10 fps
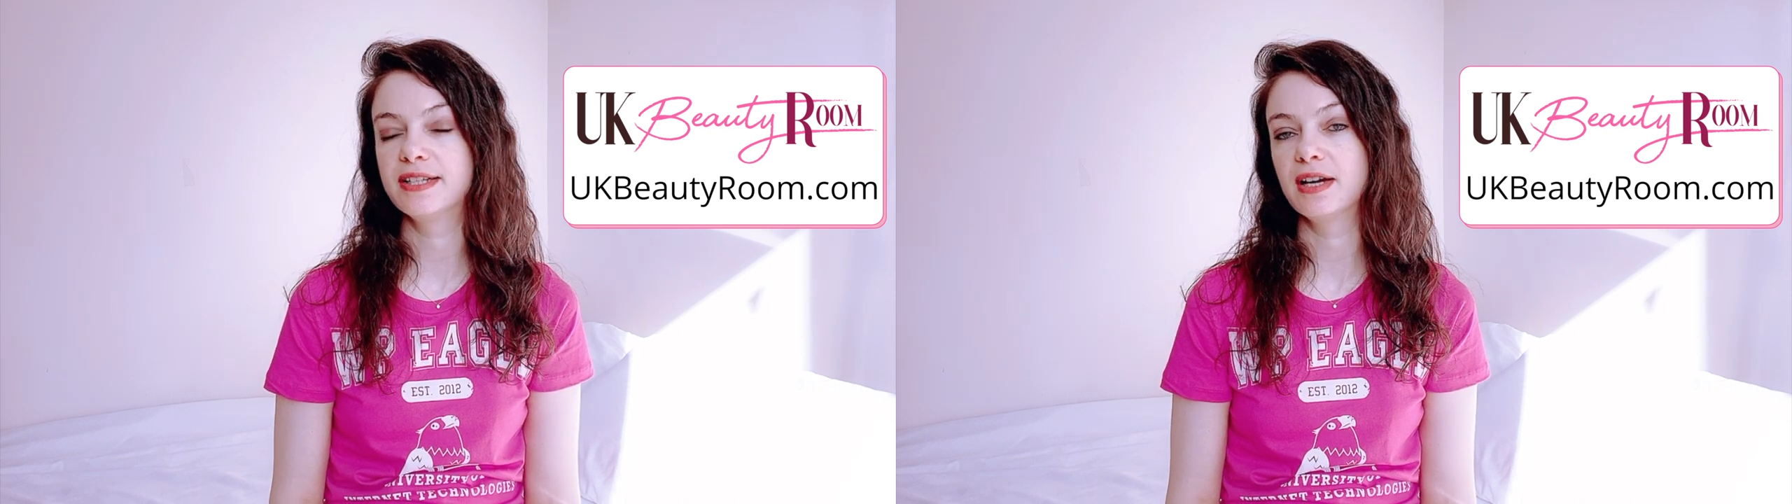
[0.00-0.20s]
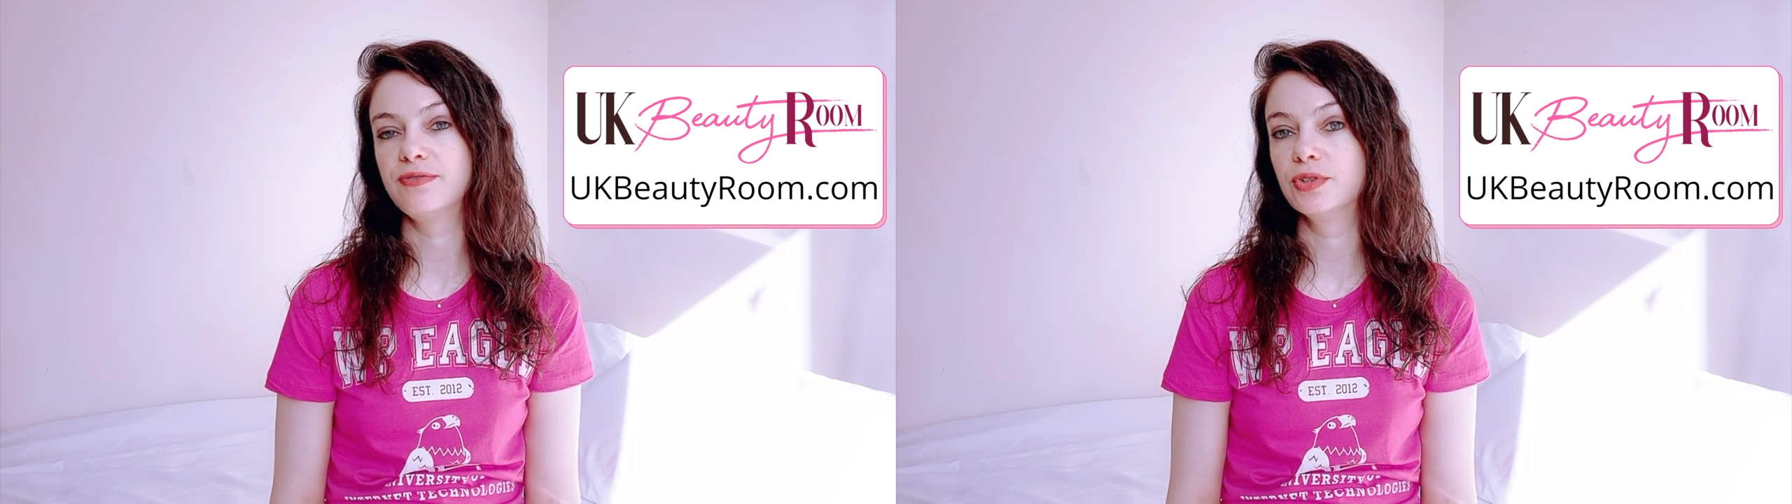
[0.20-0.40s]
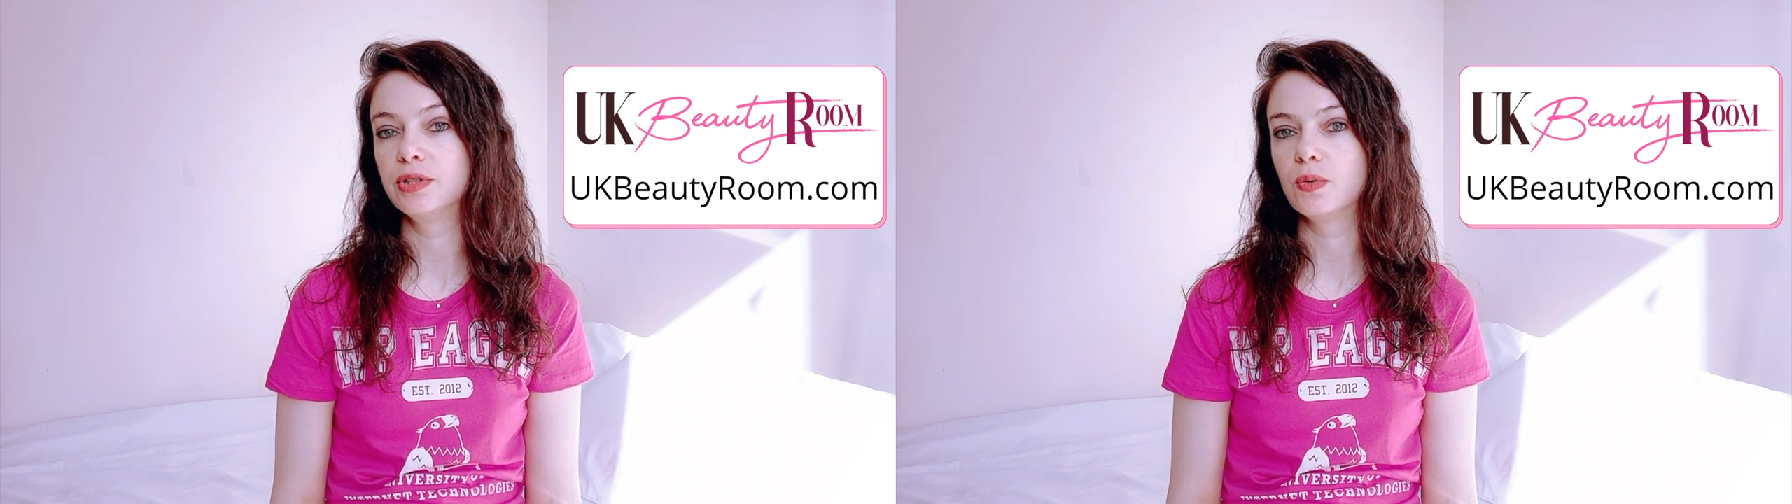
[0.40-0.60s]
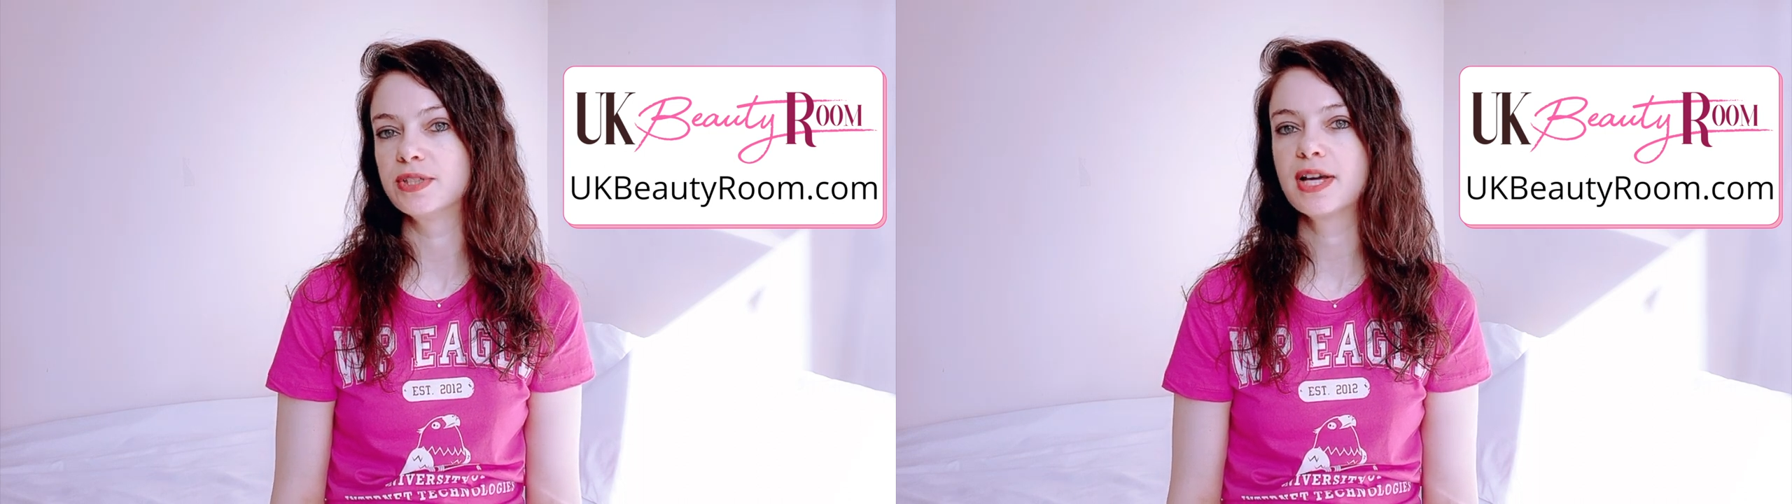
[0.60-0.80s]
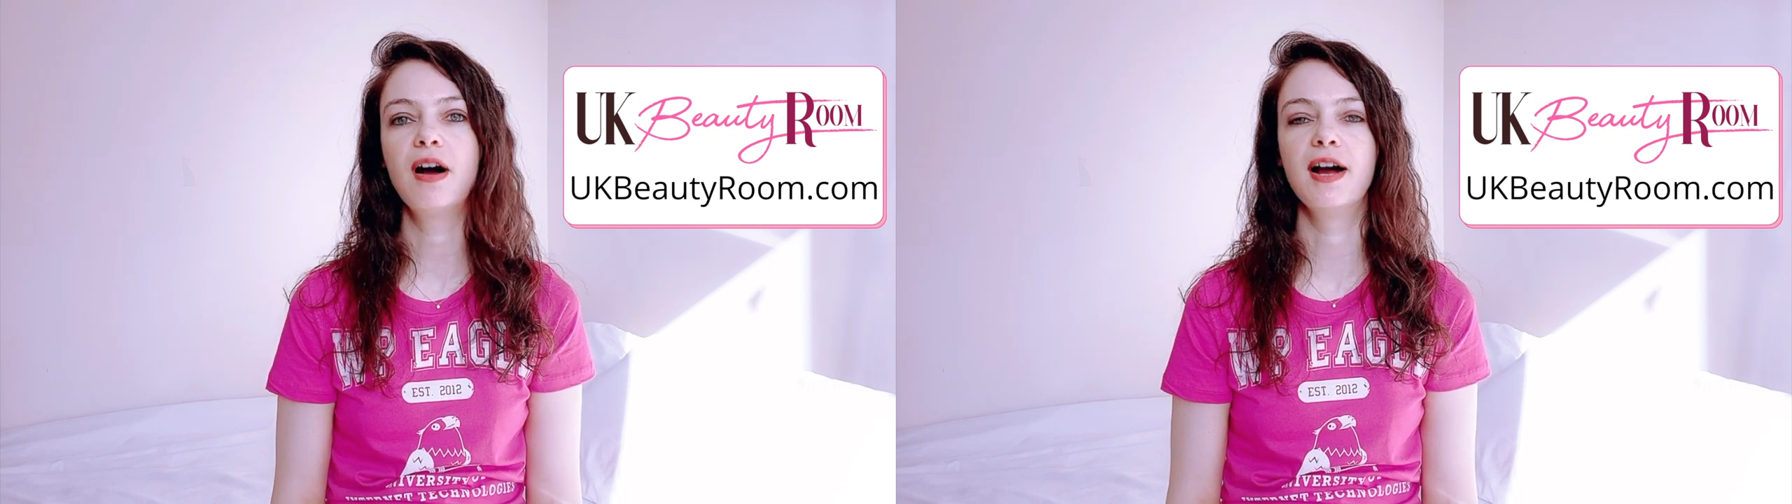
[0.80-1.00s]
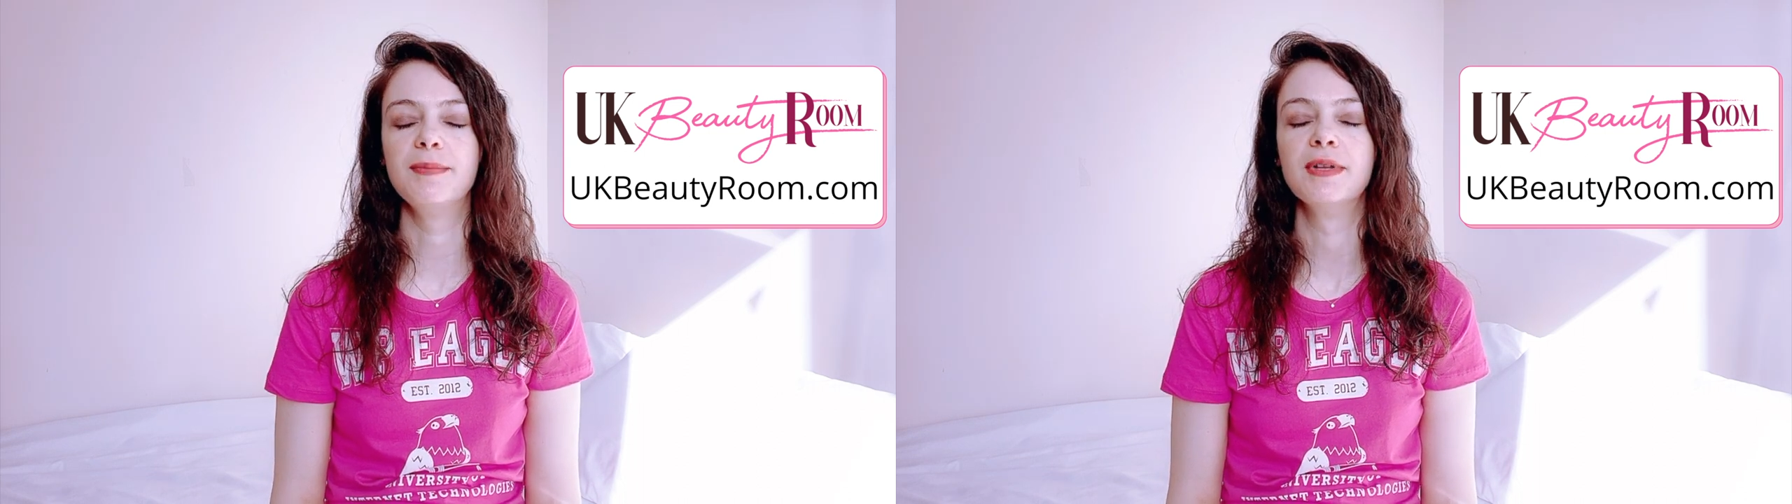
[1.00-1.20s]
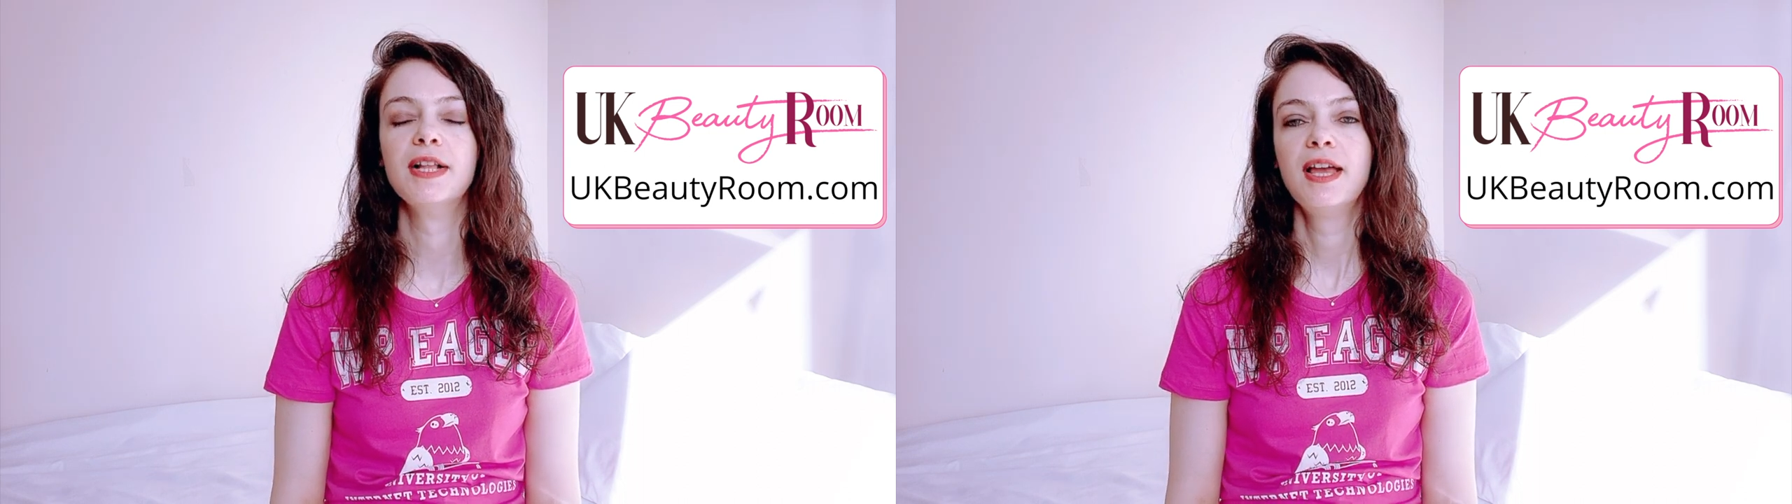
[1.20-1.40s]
dye for a long time.